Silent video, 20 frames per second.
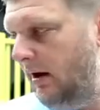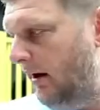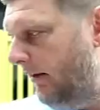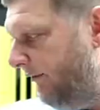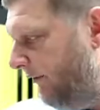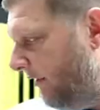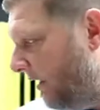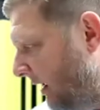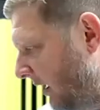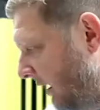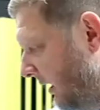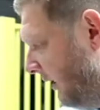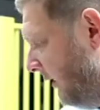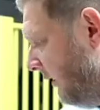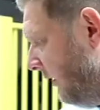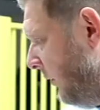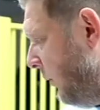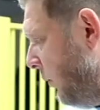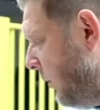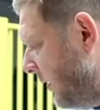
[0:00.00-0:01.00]
you have
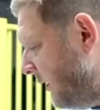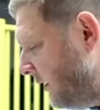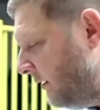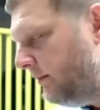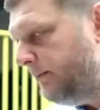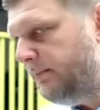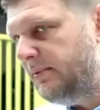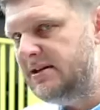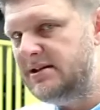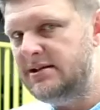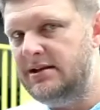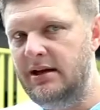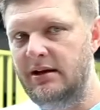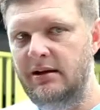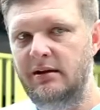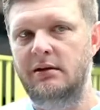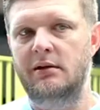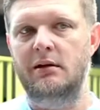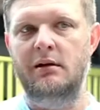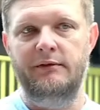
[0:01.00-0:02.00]
here
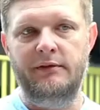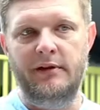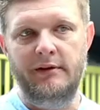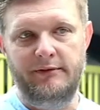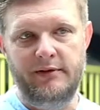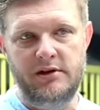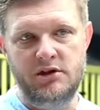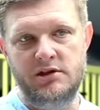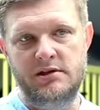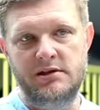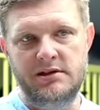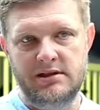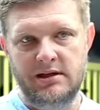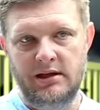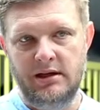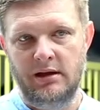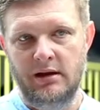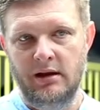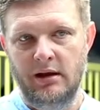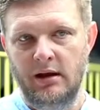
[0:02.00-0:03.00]
100% of
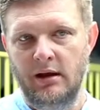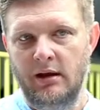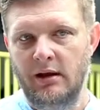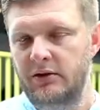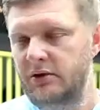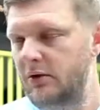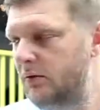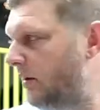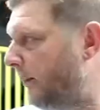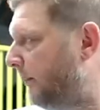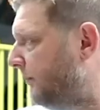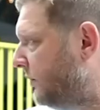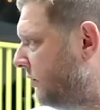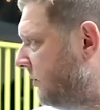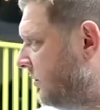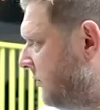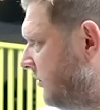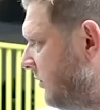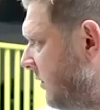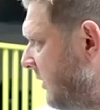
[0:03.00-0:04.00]
efficiency. So the
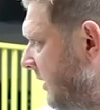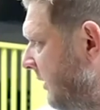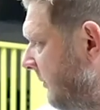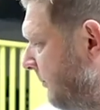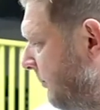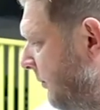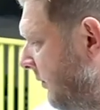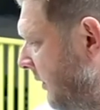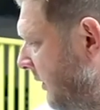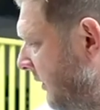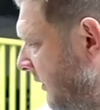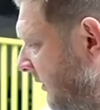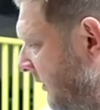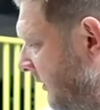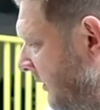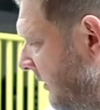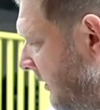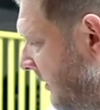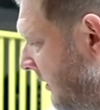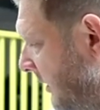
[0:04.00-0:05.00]
turning
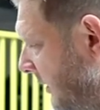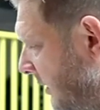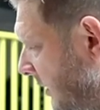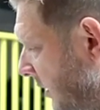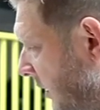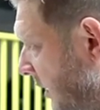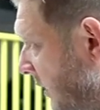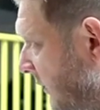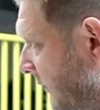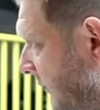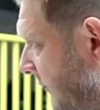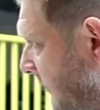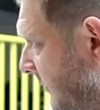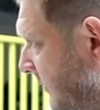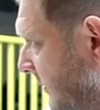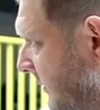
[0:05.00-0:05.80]
point of